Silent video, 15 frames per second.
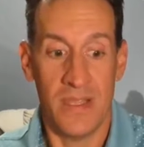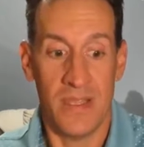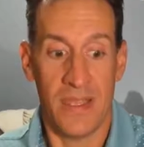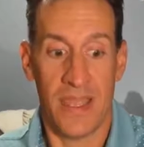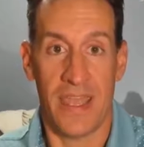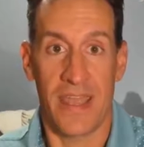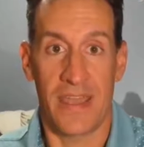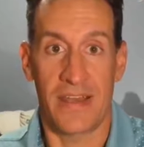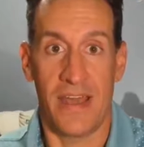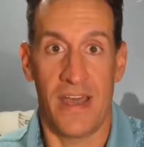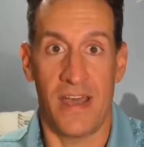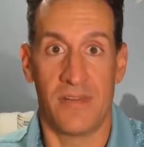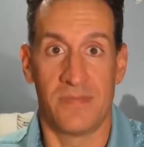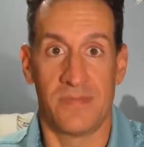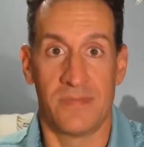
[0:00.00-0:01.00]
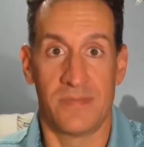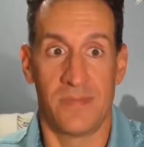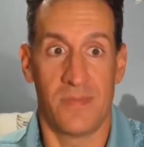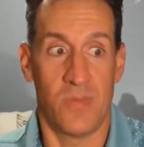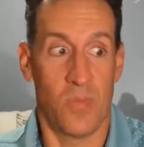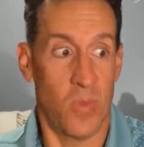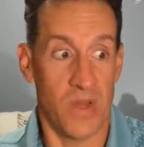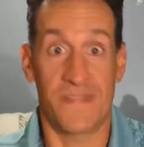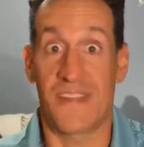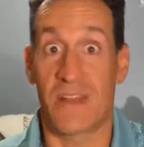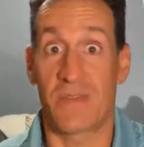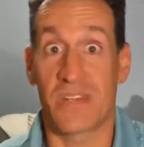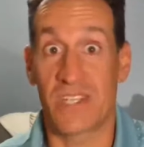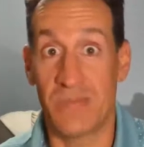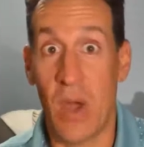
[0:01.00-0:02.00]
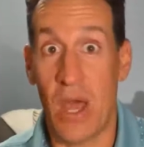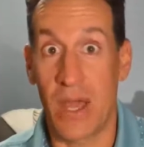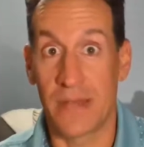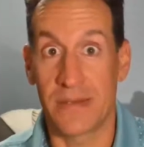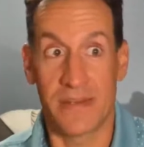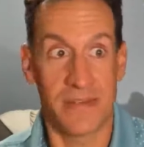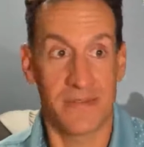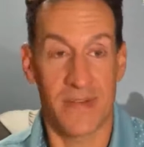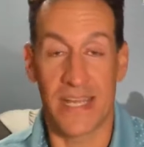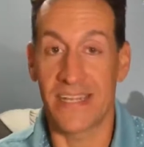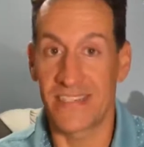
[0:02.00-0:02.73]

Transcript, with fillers: and um what if they respond, right?